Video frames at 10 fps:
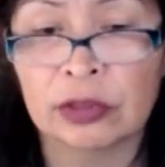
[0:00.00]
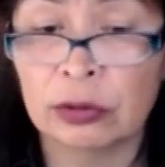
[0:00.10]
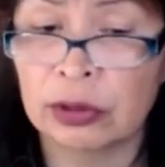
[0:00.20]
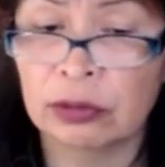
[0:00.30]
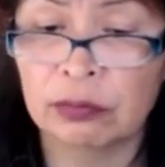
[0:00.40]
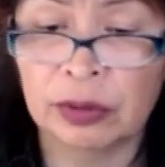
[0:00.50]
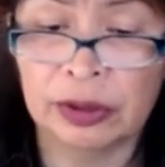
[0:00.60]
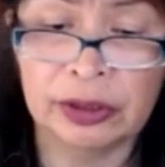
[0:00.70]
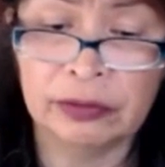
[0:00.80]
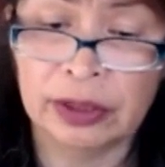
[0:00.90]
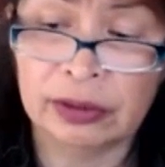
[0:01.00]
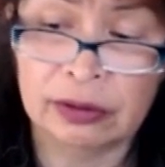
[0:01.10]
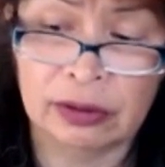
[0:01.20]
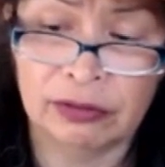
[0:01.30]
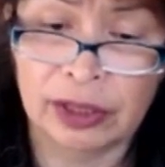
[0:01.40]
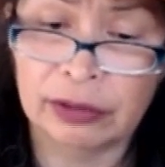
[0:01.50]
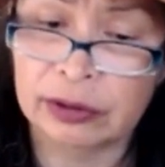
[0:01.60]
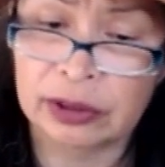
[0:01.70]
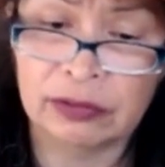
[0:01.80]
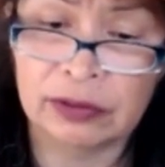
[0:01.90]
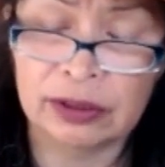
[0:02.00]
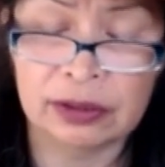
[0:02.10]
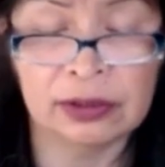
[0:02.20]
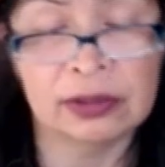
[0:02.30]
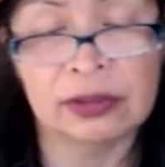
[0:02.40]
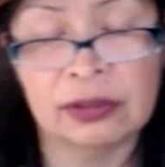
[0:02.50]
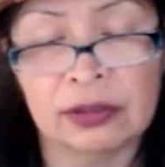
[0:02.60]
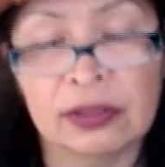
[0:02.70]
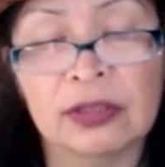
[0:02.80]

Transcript: who didn't believe that the virus even exists.